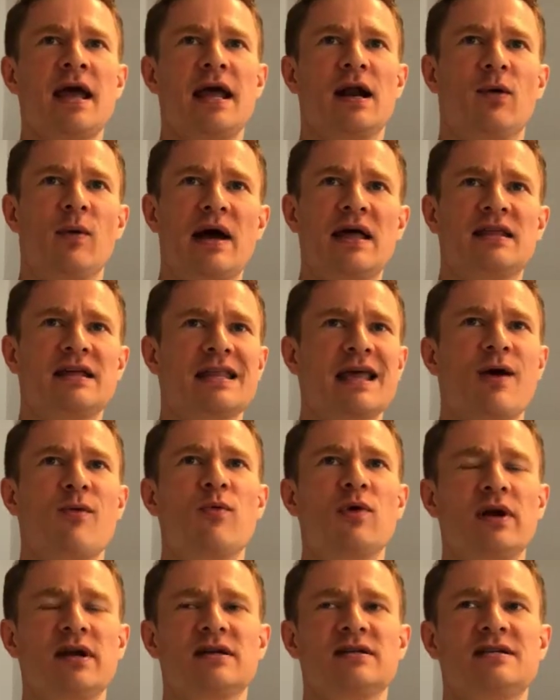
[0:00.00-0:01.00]
in a way that they
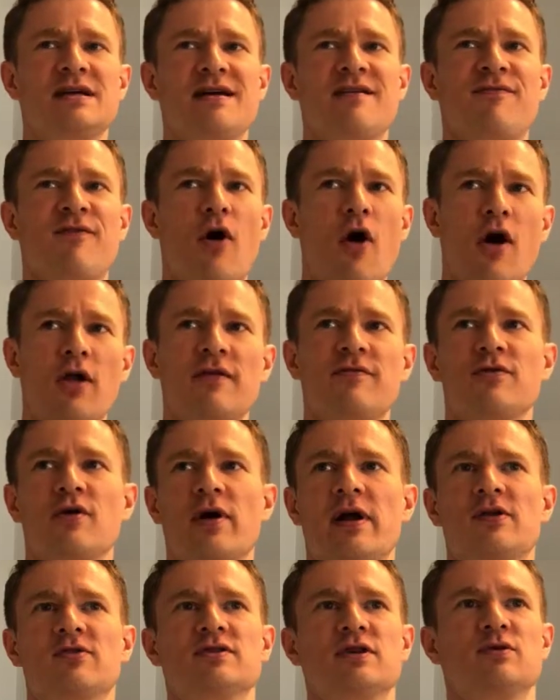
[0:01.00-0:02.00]
wouldn't if all of
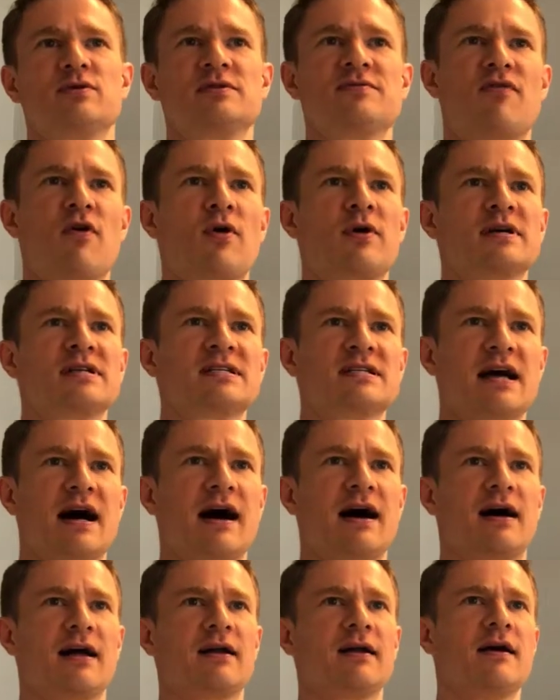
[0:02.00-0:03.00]
their energy was focused
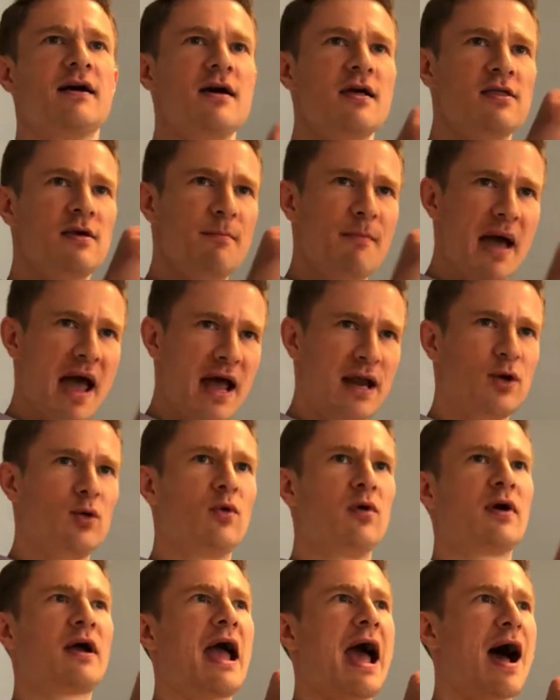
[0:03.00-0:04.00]
on the
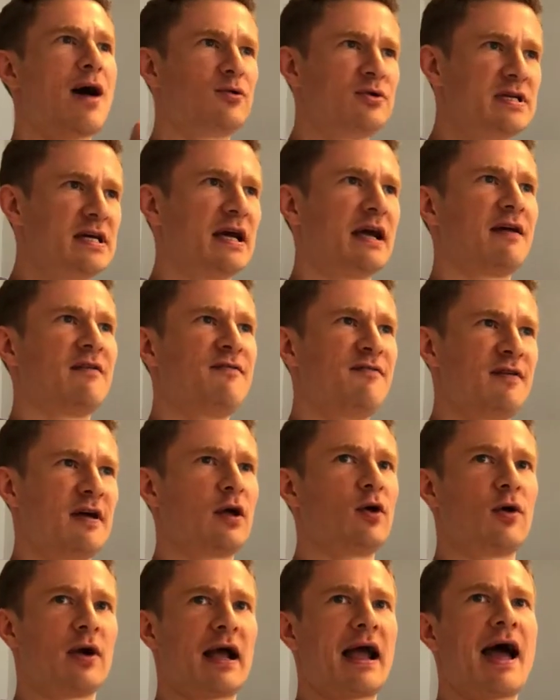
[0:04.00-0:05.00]
manual counting and
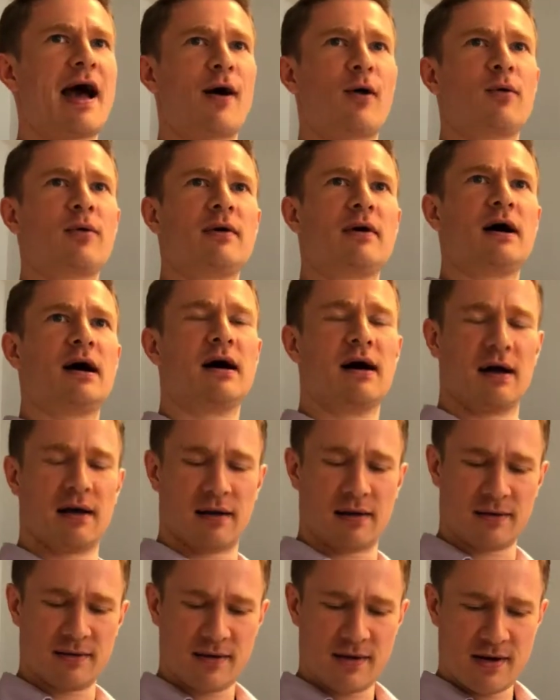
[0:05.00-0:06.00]
figuring out
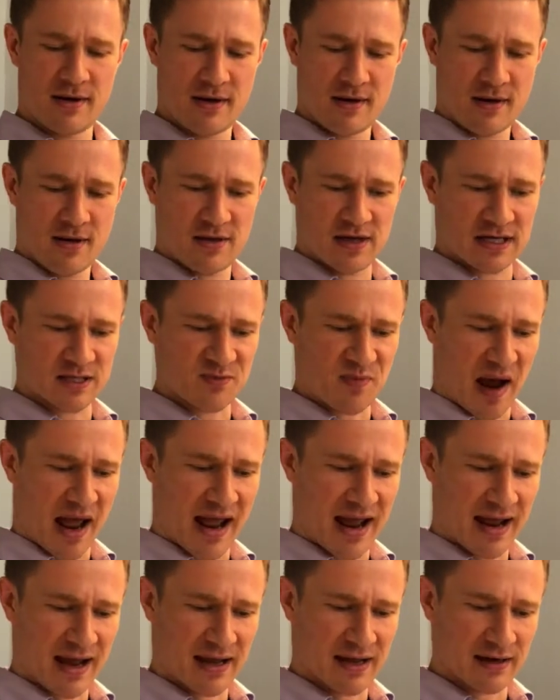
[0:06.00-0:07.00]
uh, things by
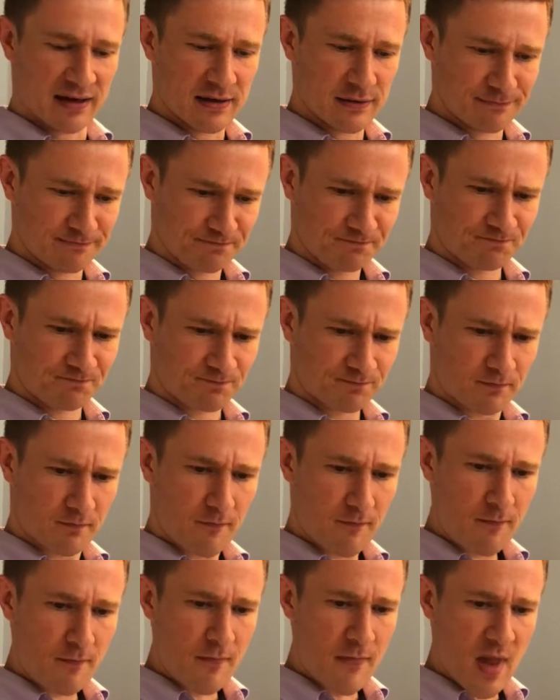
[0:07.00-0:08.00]
hand.
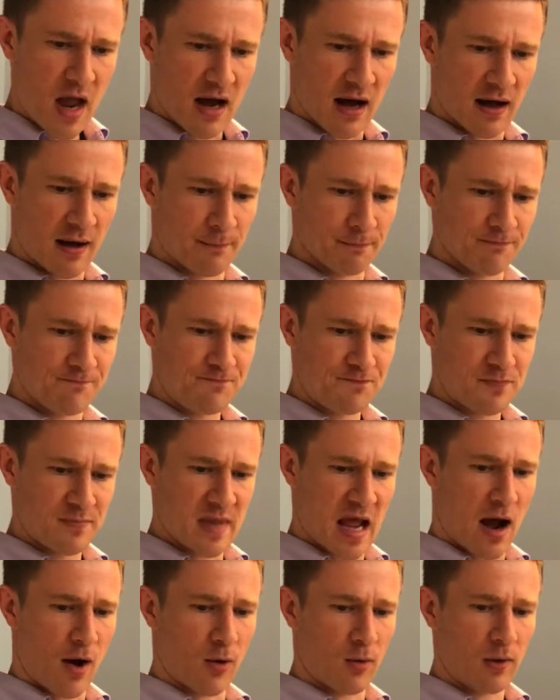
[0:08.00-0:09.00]
Um,
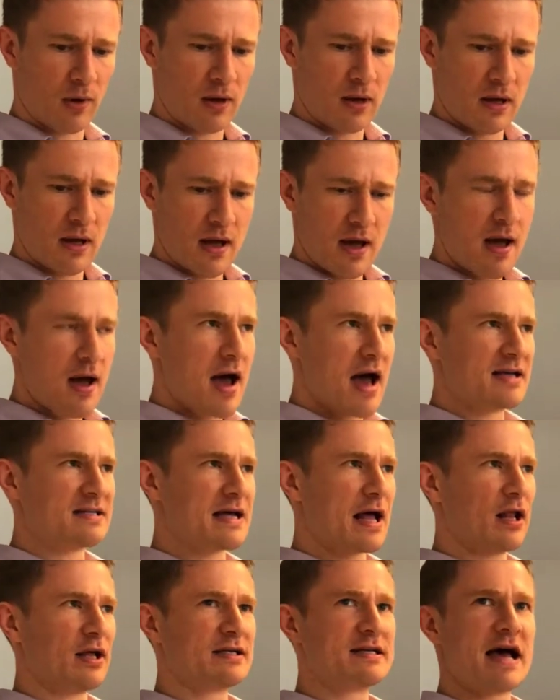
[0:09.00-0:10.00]
now,
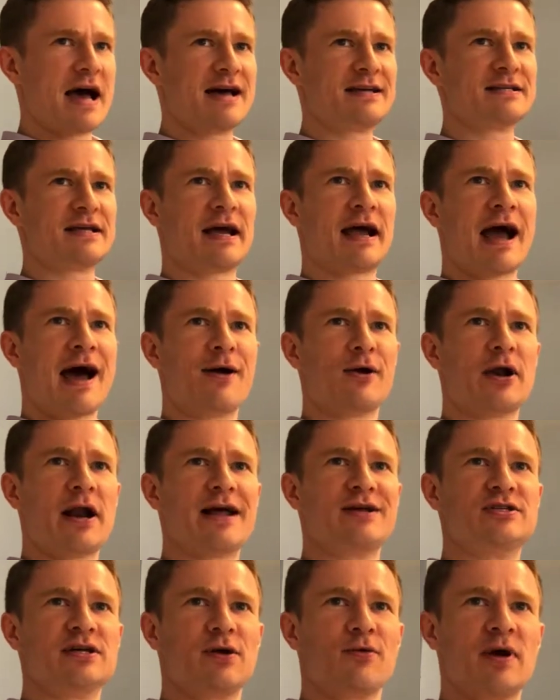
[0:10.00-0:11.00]
as Alex asked, like, how did
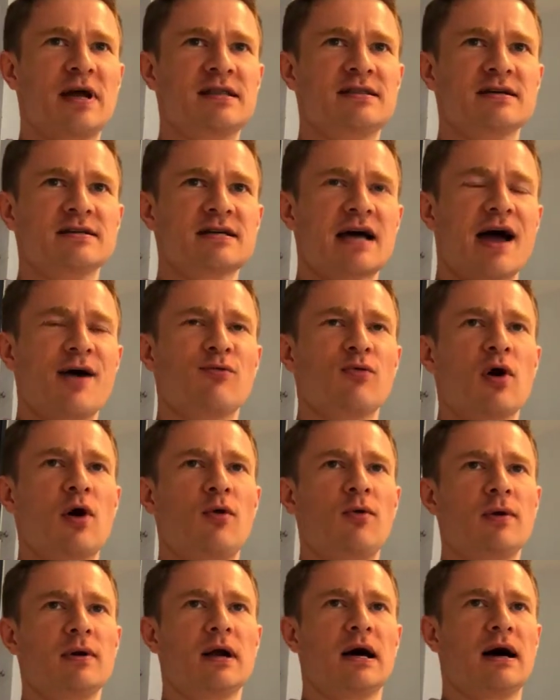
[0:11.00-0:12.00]
I generate this? I
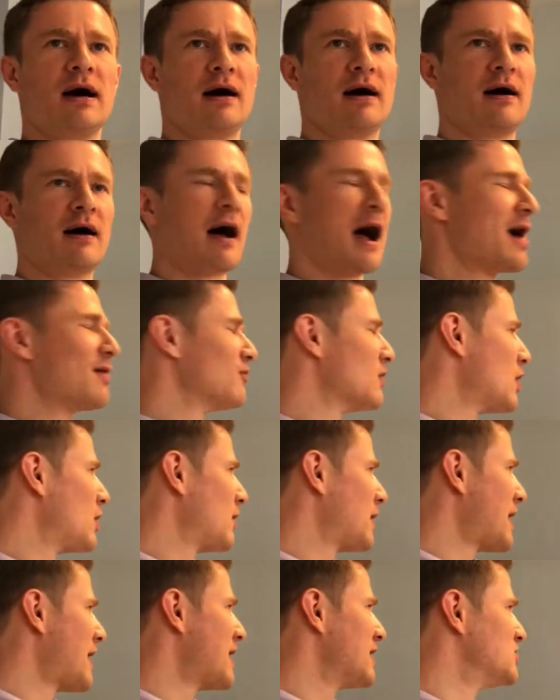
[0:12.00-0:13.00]
wrote, uh, I
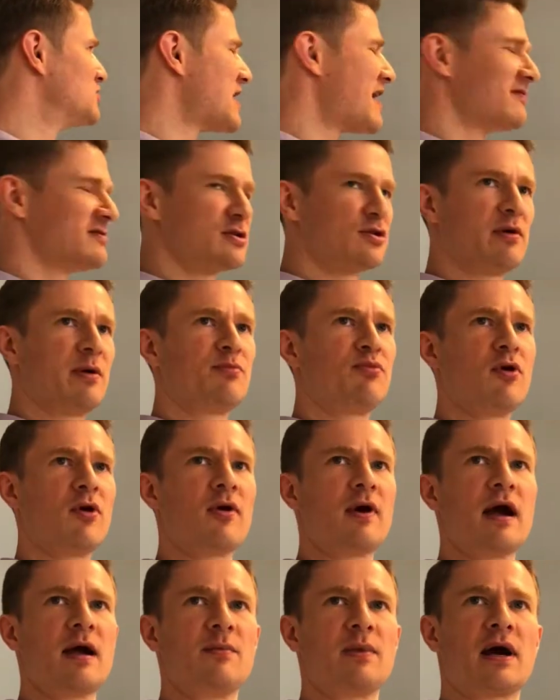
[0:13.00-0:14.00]
wrote a JavaScript
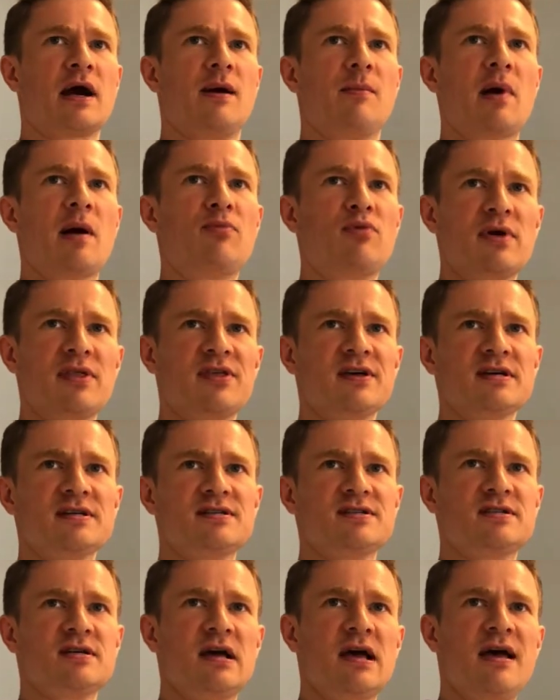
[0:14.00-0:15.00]
program to come up with
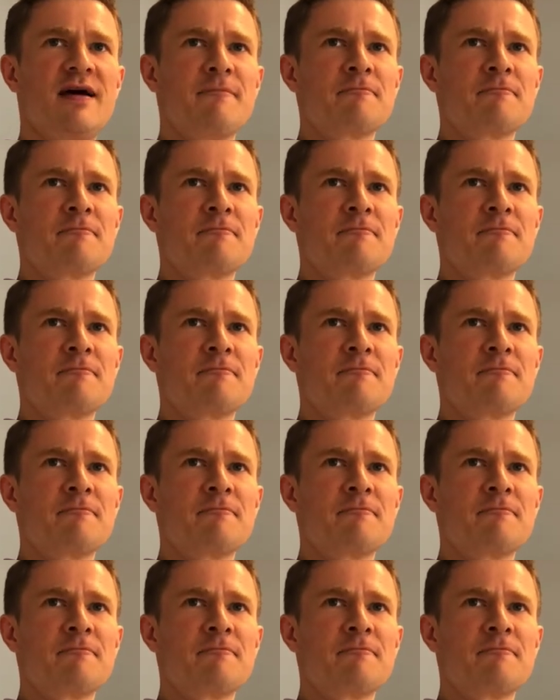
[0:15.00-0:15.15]
this.